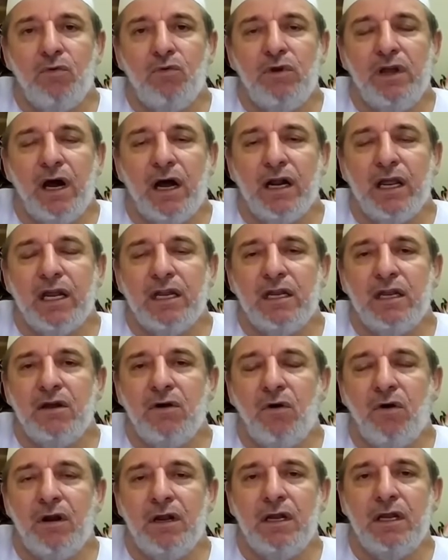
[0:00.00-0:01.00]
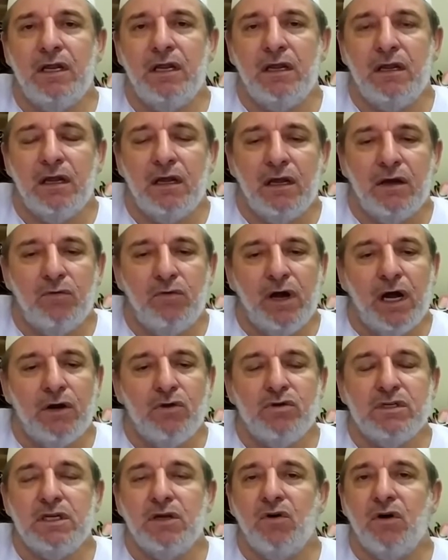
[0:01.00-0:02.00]
we are using
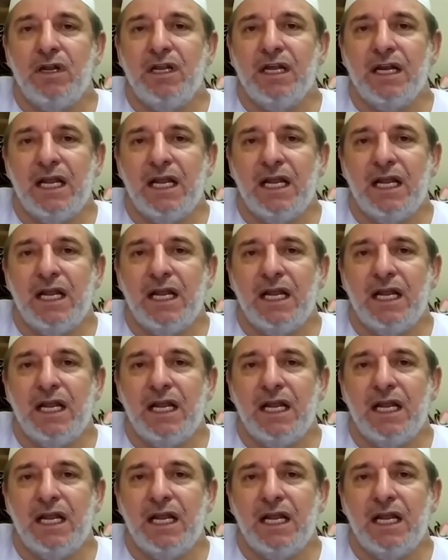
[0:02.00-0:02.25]
only